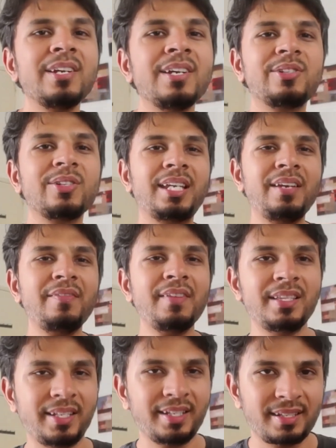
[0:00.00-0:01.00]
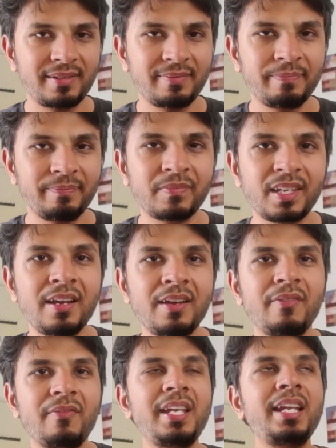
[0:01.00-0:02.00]
So given this,
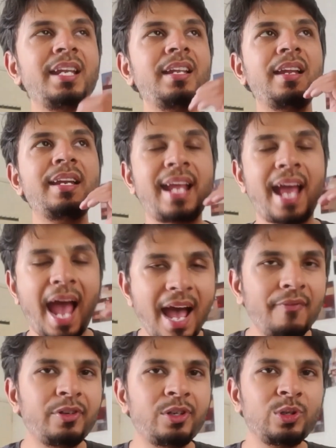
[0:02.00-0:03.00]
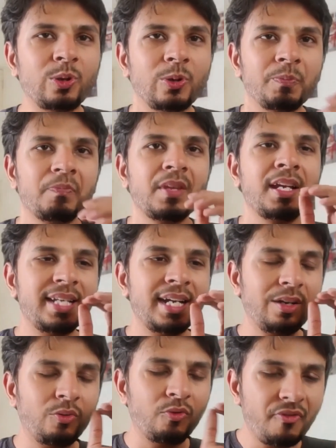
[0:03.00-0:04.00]
we have to know
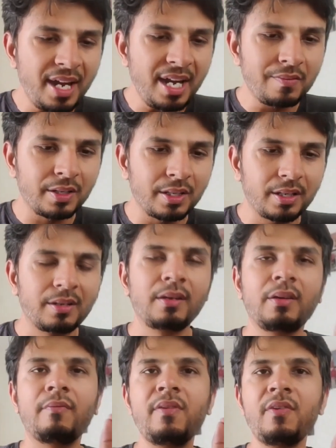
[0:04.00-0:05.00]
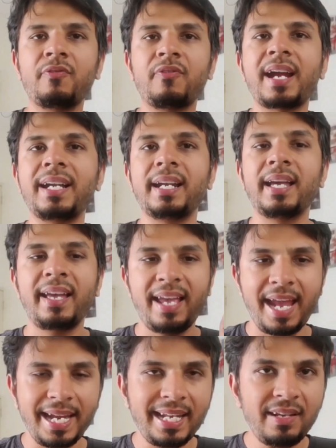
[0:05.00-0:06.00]
that whenever we find
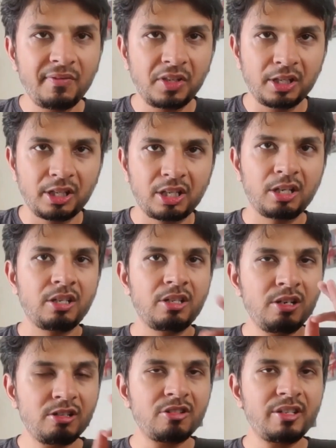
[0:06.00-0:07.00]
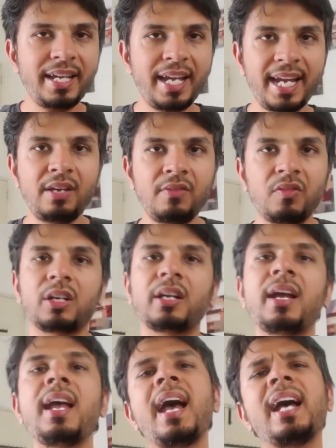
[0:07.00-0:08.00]
any work, literally any work,
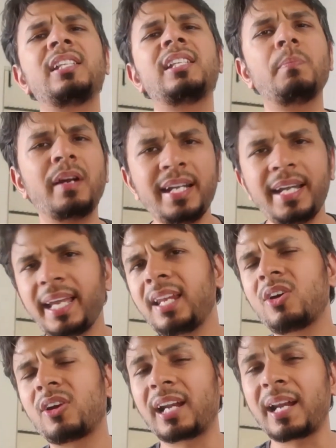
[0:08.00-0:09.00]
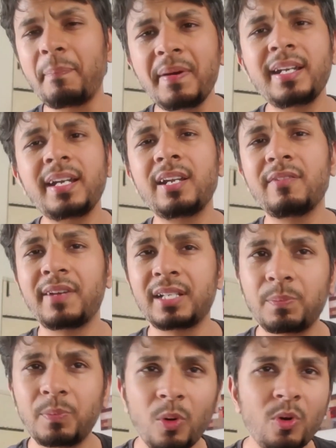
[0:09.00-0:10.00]
as mundane or repetitive, as
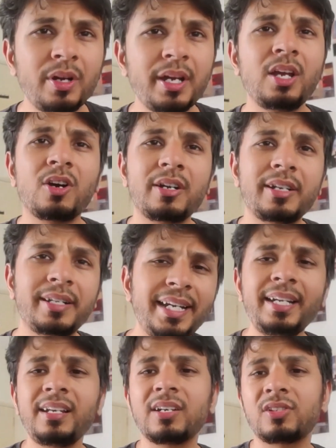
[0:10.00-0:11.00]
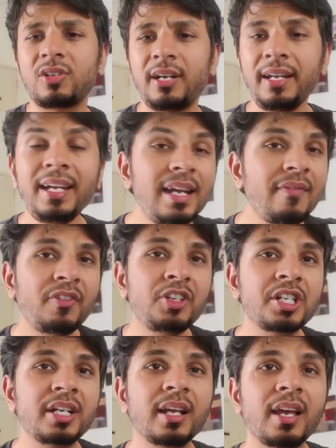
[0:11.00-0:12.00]
boring or tedious or
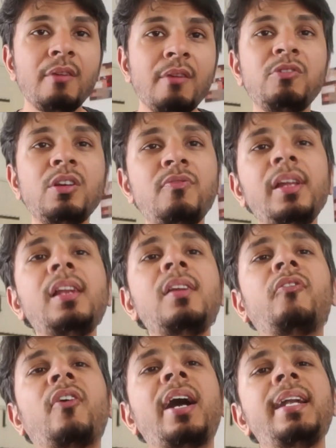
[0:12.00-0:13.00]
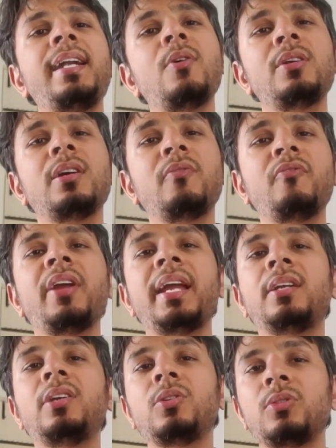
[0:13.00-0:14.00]
inefficient, we will find out a
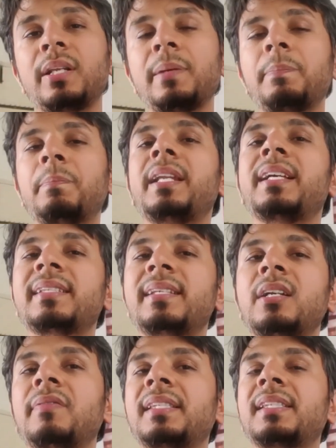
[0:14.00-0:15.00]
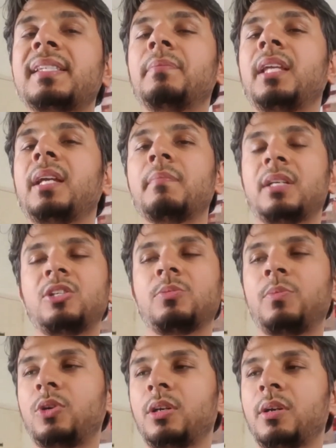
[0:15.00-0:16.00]
way to replace it with something
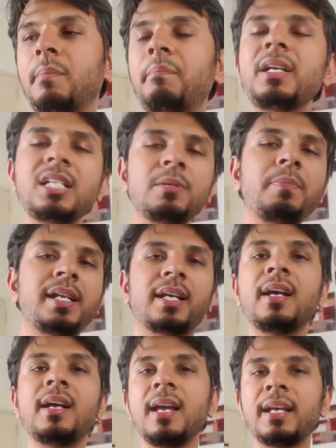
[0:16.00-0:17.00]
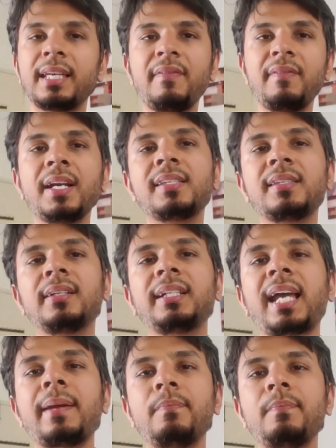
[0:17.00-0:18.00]
much better, giving us the
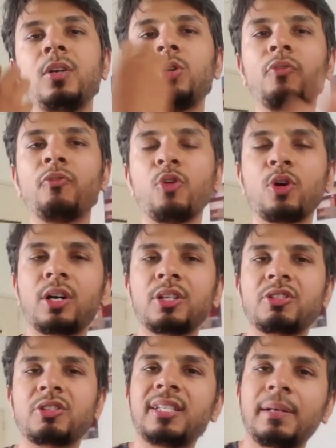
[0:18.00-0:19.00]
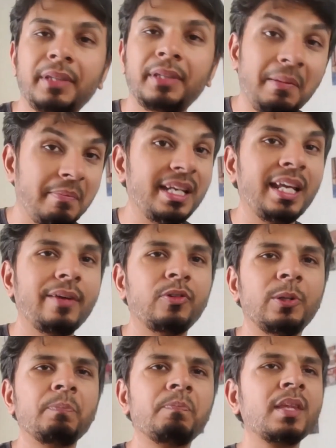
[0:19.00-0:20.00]
time to focus on something meaningful.
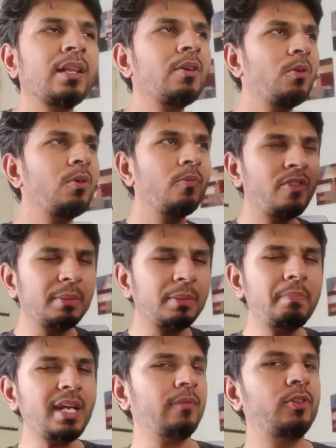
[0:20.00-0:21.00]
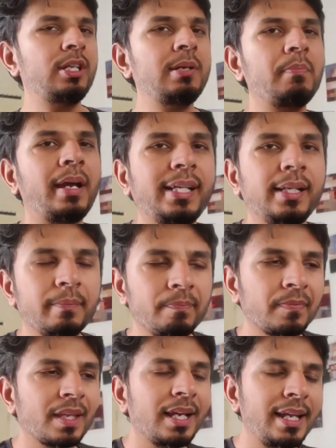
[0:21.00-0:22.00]
With meaningful in mind,
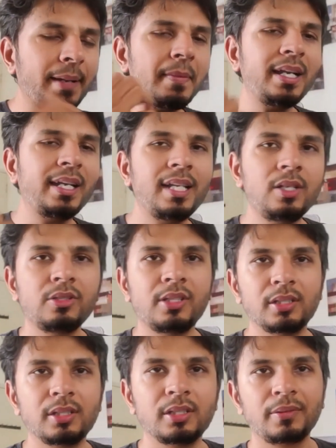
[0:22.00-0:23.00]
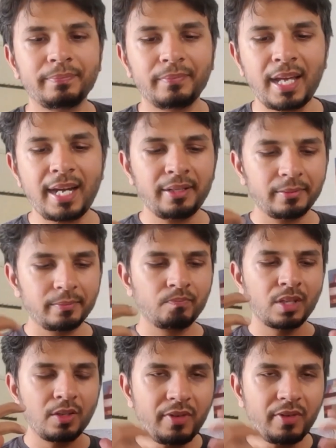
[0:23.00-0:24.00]
let me tell you this, that
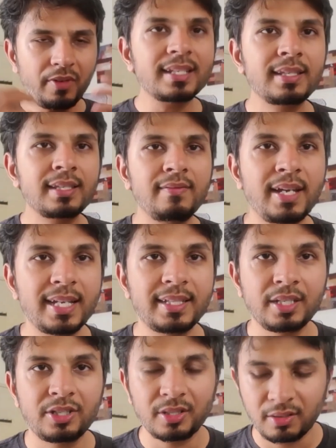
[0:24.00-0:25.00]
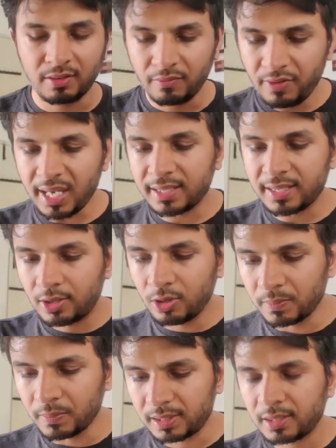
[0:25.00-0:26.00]
we as civilization, we as
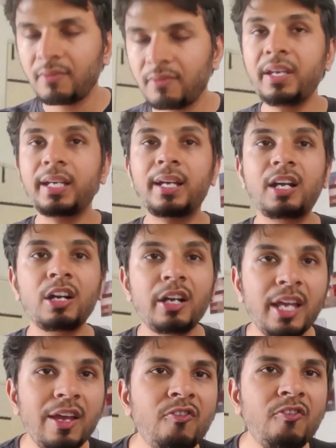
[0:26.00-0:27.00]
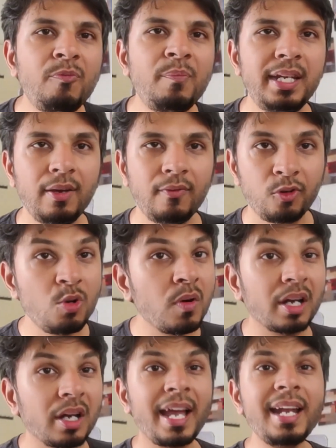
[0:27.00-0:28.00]
humans, we crave meaningful
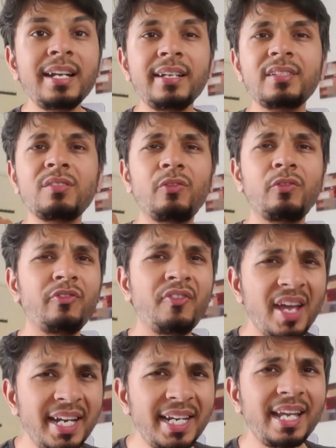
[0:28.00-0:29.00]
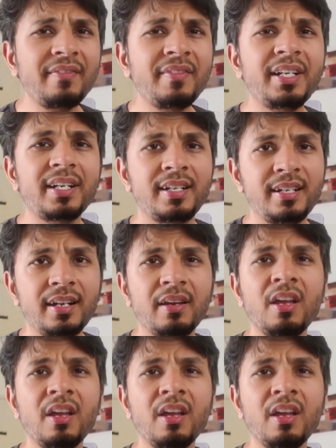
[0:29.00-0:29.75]
work, and it is very evident